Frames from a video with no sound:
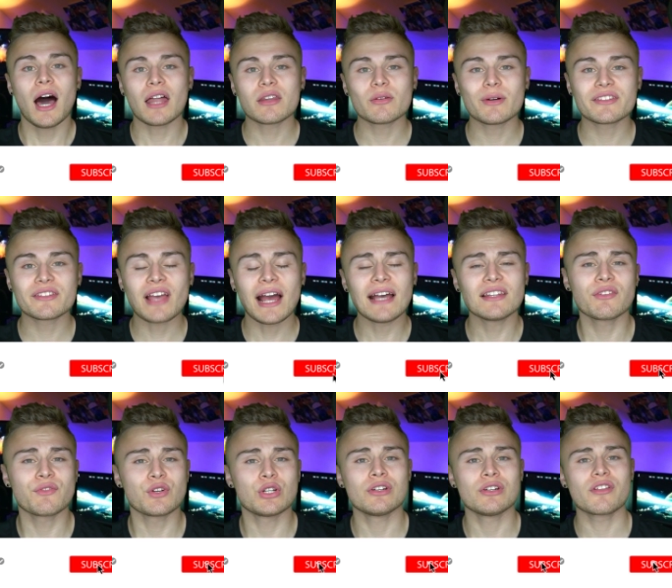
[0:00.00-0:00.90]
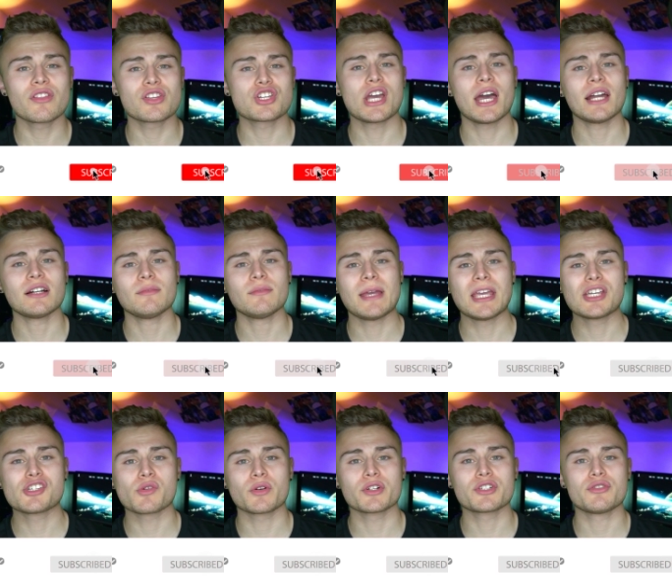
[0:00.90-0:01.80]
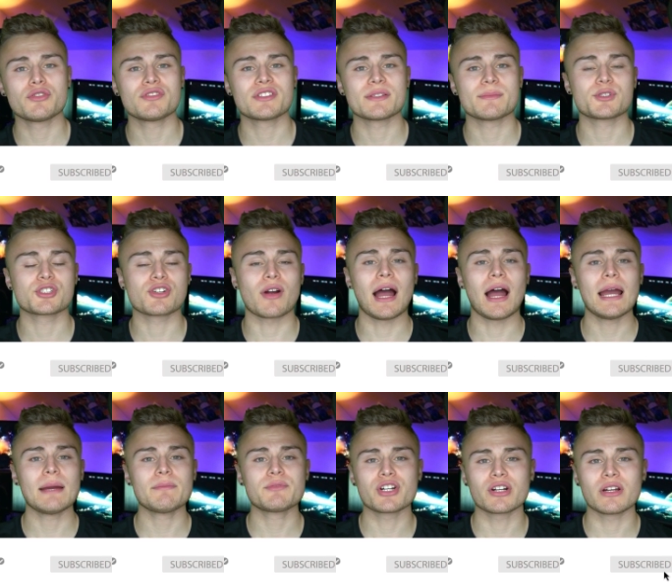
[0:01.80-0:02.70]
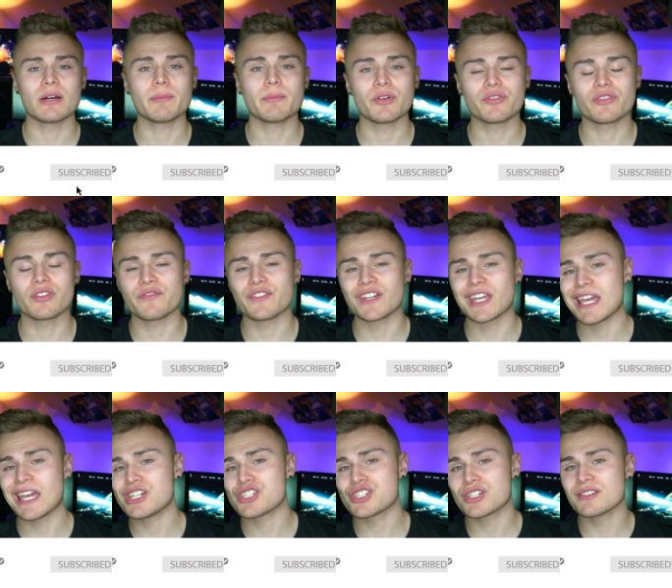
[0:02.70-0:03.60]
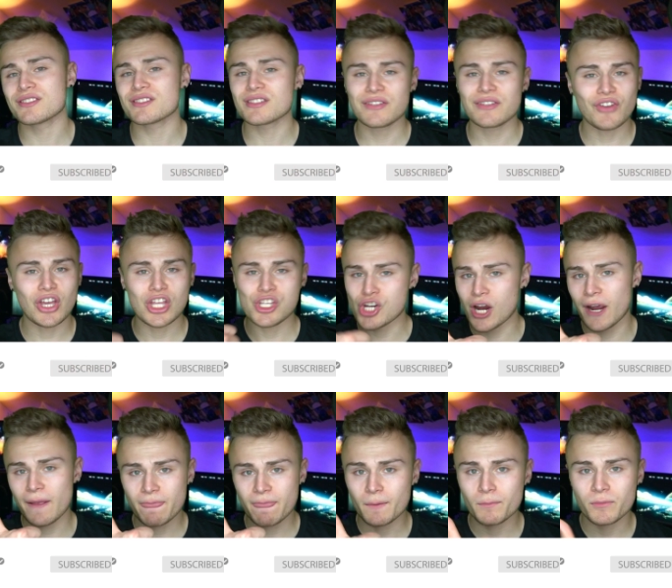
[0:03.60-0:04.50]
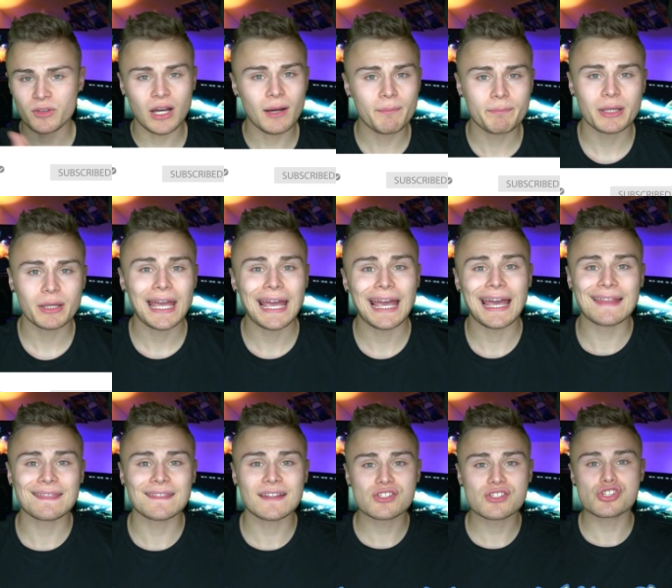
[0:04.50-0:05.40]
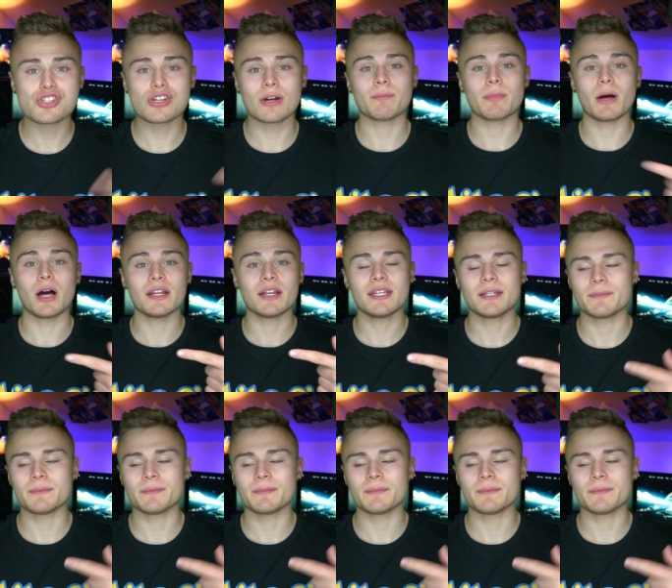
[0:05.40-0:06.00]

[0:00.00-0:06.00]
Otherwise, guys, if you're new to the channel, make sure to subscribe, turn on post notifications, leave a giant thumbs up, and let's jump on